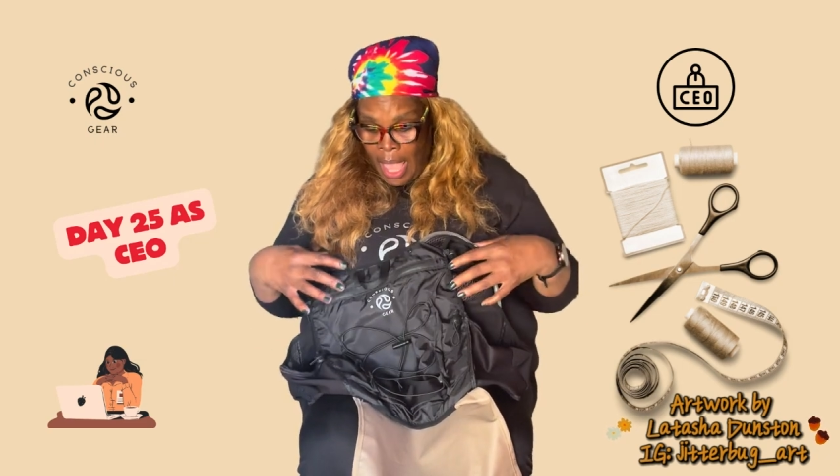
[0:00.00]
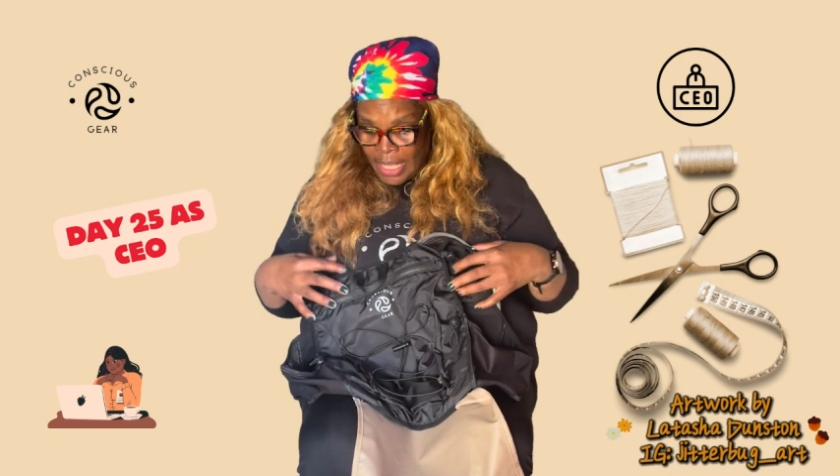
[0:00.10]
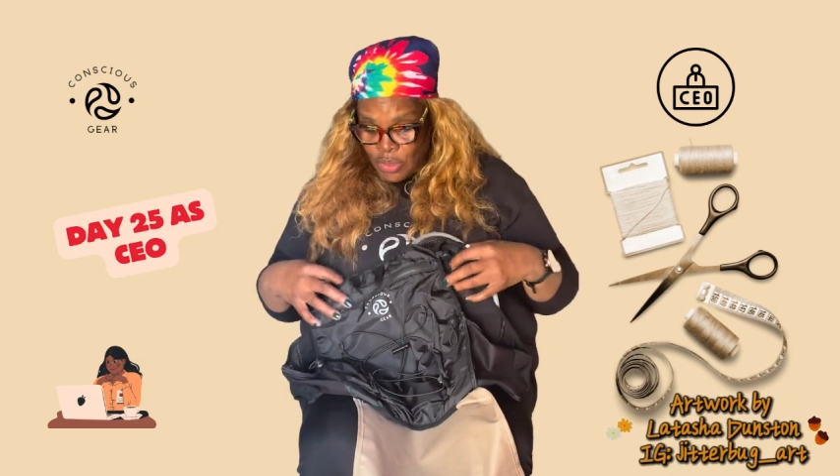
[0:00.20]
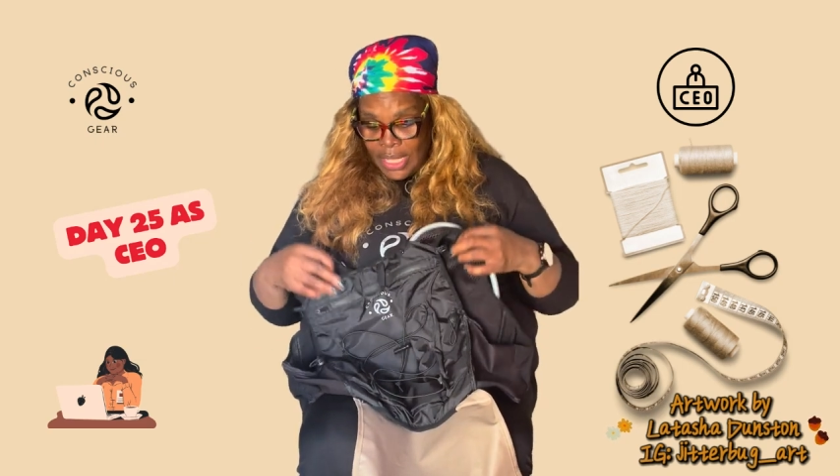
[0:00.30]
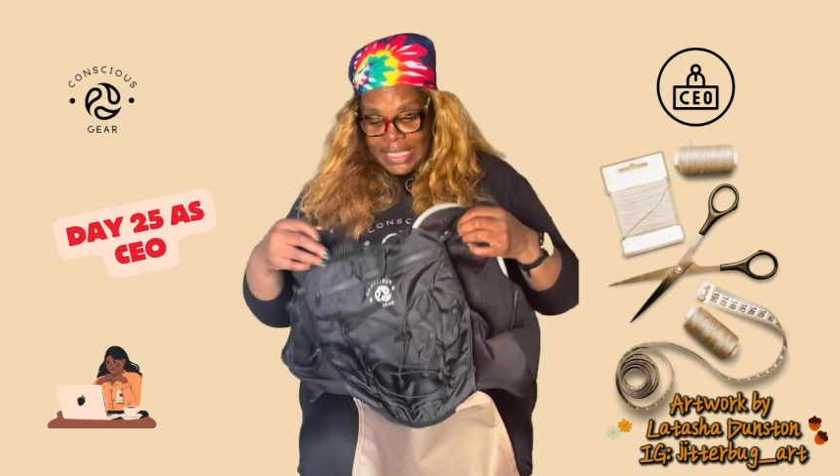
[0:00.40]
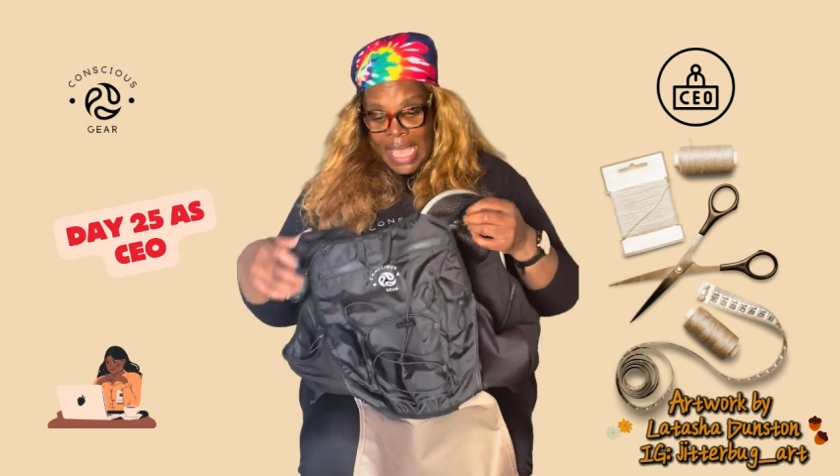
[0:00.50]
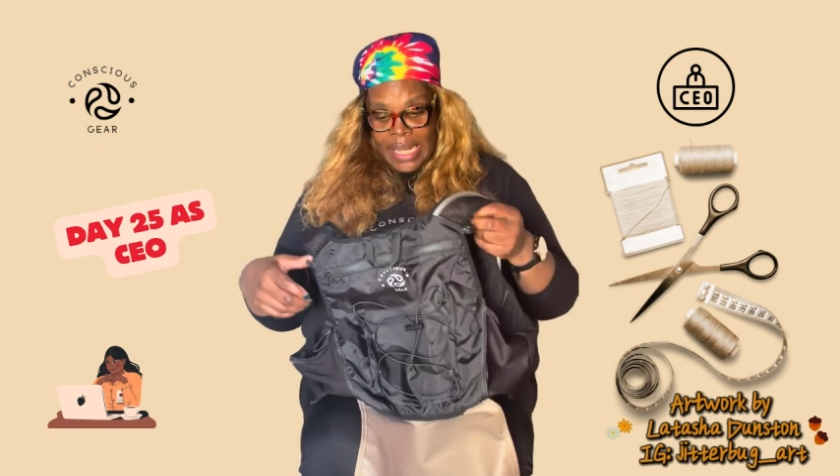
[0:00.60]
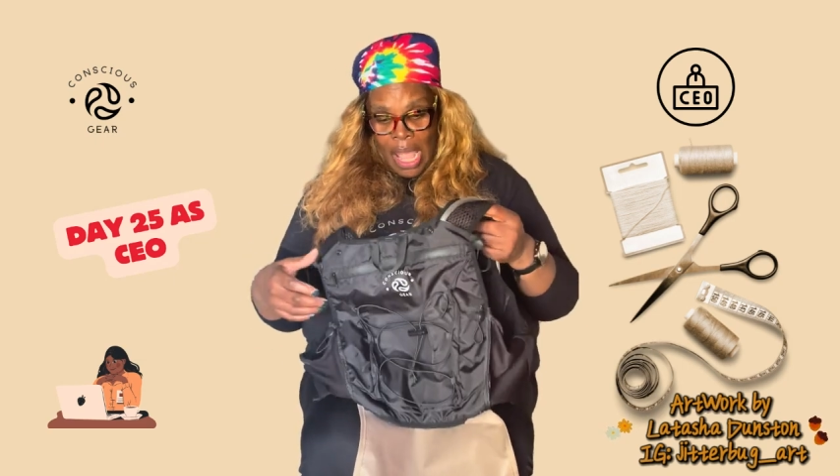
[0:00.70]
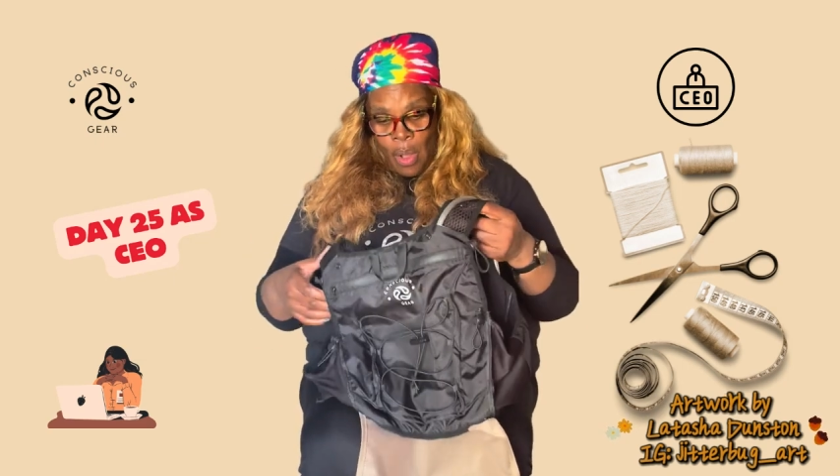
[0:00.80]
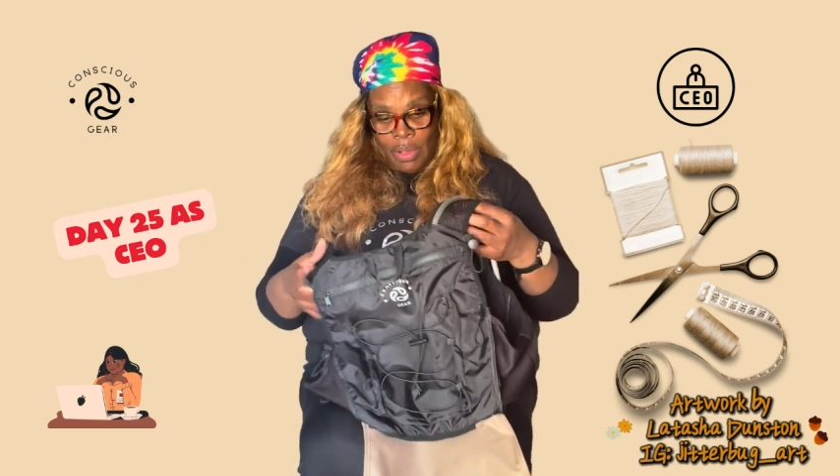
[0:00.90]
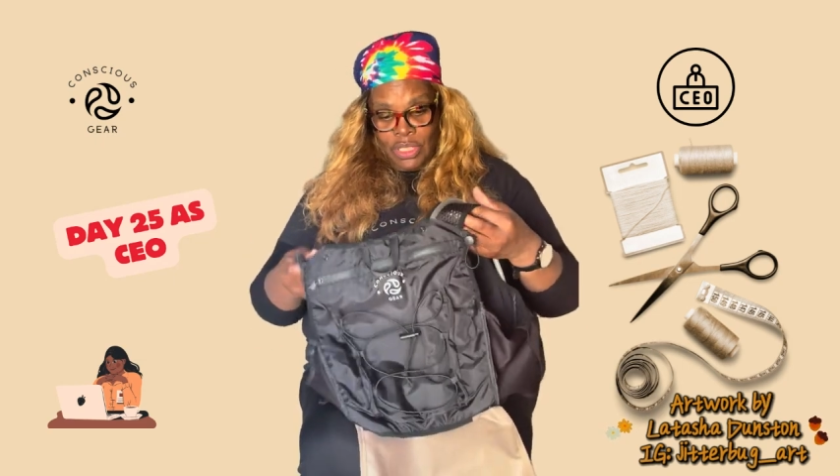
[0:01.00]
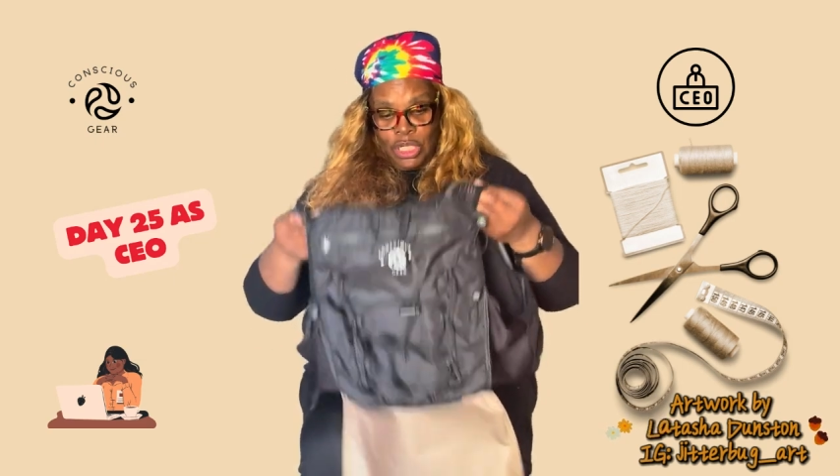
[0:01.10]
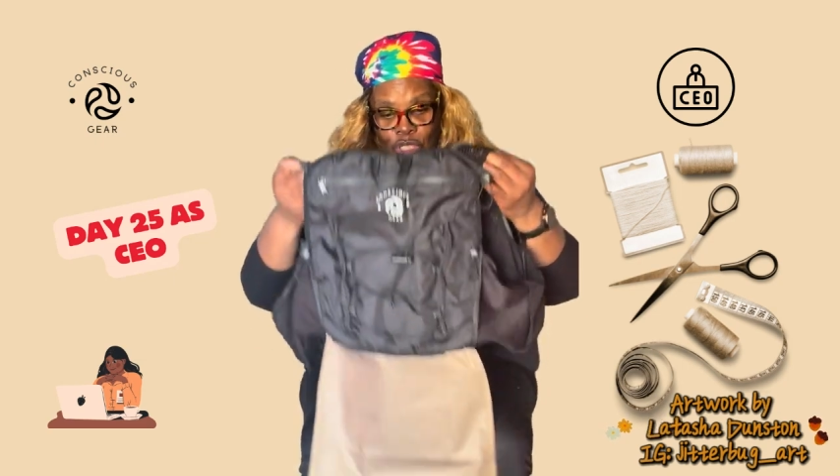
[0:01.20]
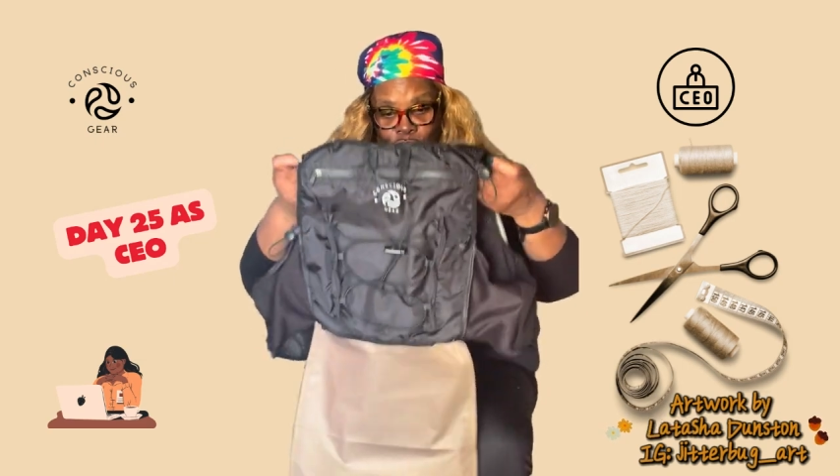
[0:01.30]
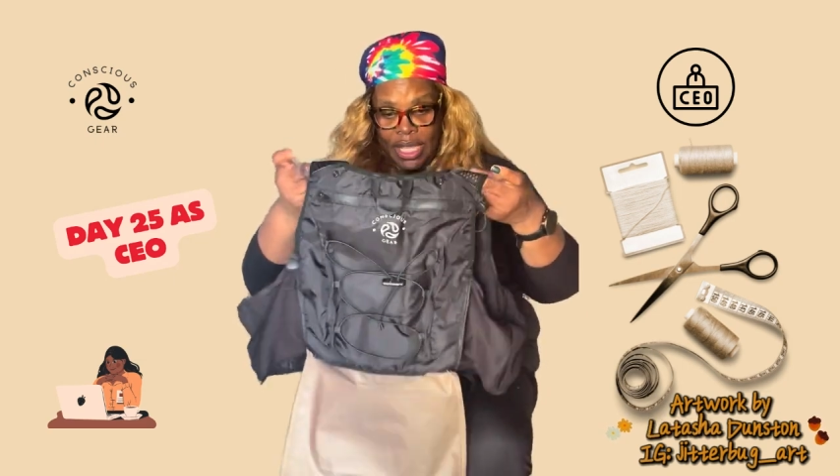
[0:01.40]
And so I decided how I was going
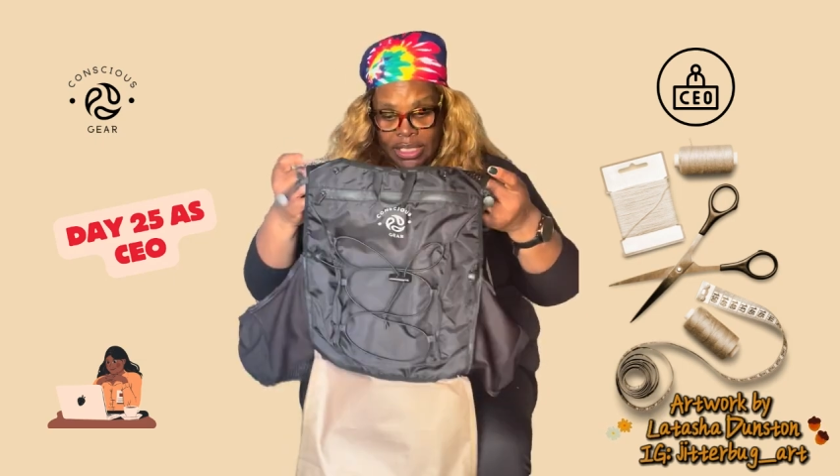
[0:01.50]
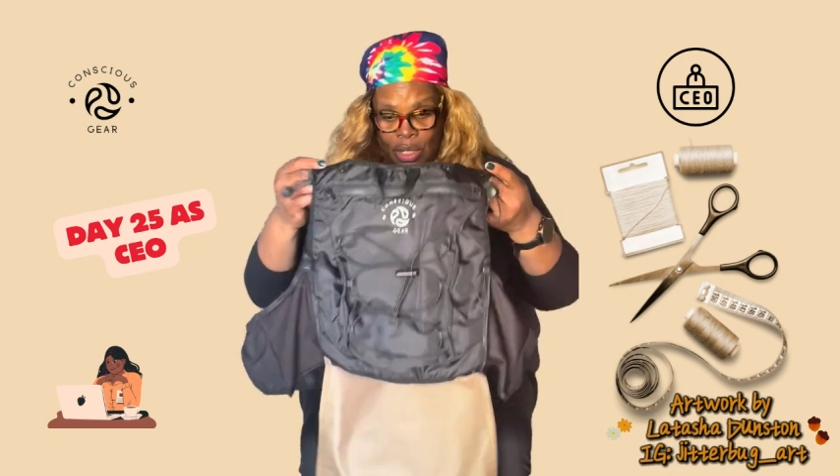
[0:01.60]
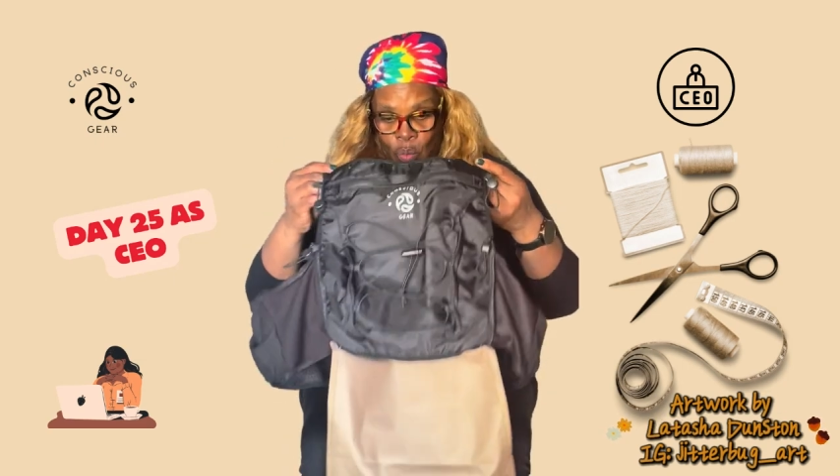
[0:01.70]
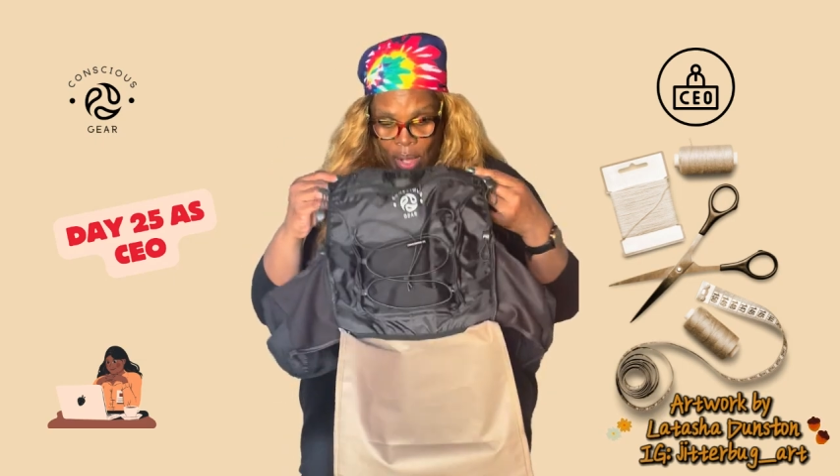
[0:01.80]
to address it